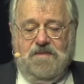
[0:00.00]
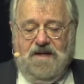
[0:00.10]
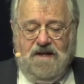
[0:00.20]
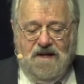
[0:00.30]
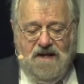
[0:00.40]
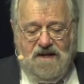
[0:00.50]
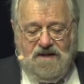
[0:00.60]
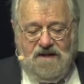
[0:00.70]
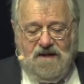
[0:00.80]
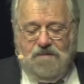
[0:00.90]
to be
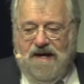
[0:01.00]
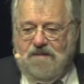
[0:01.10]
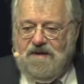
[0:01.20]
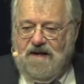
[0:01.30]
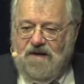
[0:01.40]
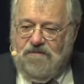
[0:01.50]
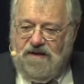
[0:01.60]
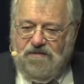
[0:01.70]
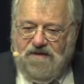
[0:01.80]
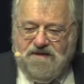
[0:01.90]
the baby at
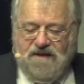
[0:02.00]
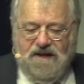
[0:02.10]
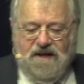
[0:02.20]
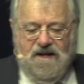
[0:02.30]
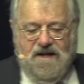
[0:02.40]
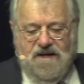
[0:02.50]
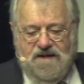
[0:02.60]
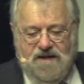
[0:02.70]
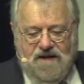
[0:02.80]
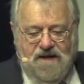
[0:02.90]
every christening,
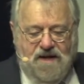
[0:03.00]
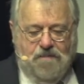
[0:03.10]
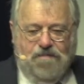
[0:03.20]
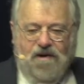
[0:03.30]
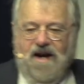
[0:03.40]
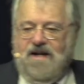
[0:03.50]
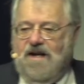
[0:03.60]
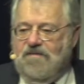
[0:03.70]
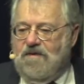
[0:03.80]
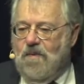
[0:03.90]
the bride at
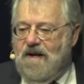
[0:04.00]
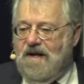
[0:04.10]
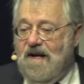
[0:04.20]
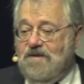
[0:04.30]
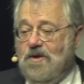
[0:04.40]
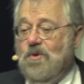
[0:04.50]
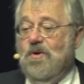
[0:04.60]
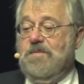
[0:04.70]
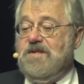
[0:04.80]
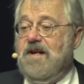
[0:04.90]
every wedding, and the
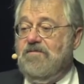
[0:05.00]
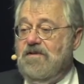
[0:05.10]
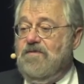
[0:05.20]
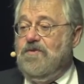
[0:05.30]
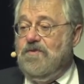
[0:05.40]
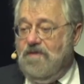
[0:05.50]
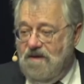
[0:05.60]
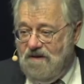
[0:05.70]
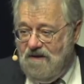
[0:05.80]
corpse at every funeral.